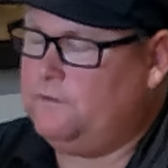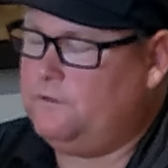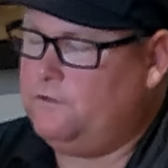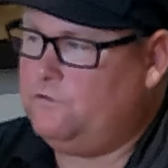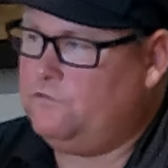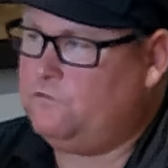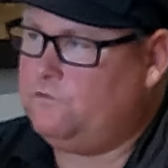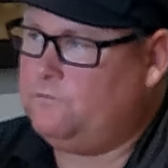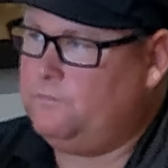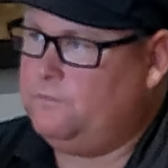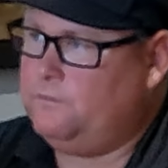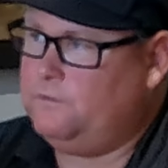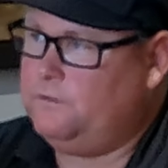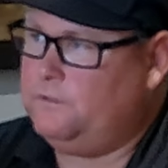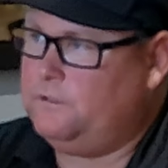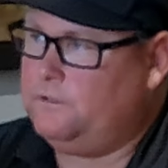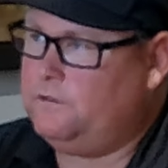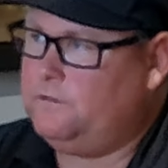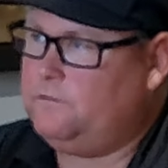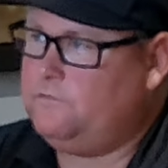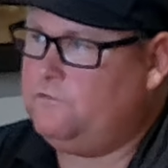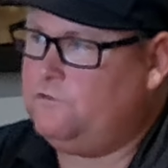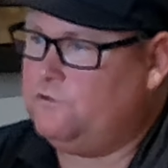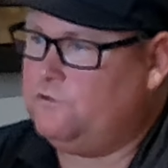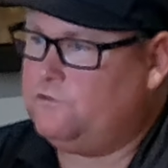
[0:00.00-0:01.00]
It used to be
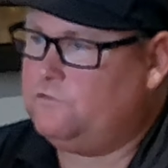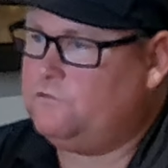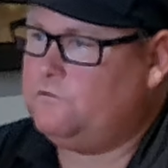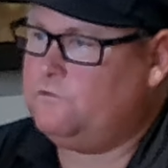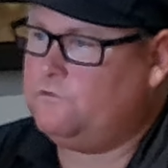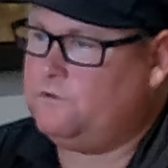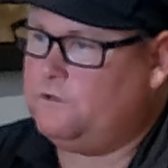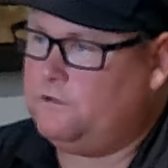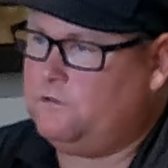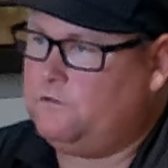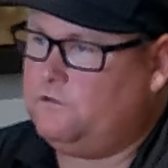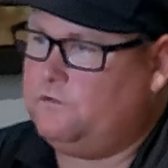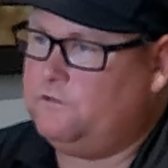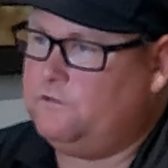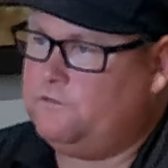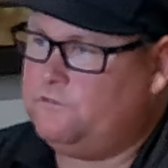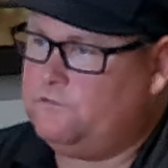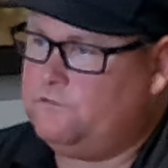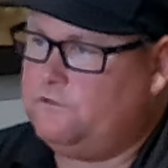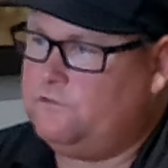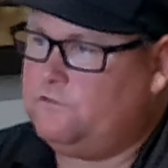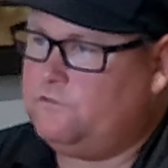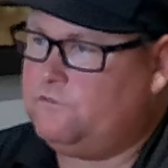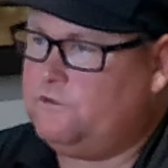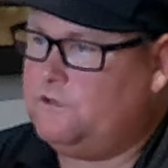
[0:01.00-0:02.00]
just critical
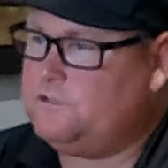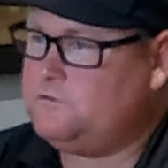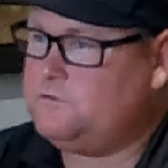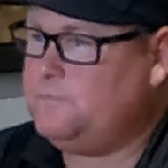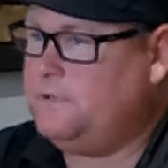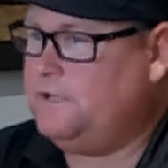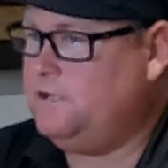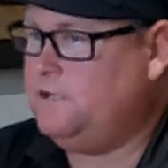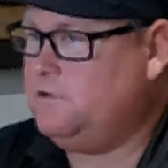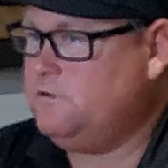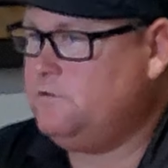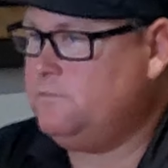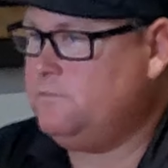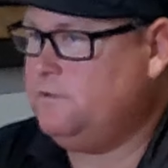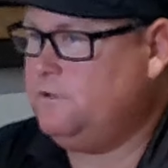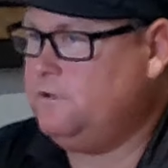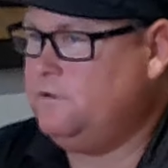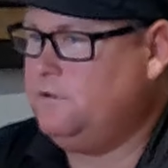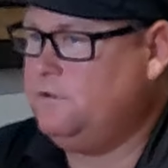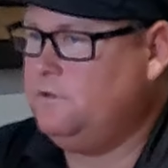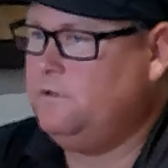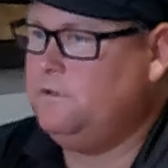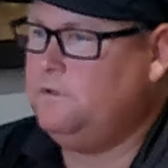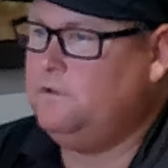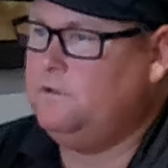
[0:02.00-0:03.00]
incident stress management.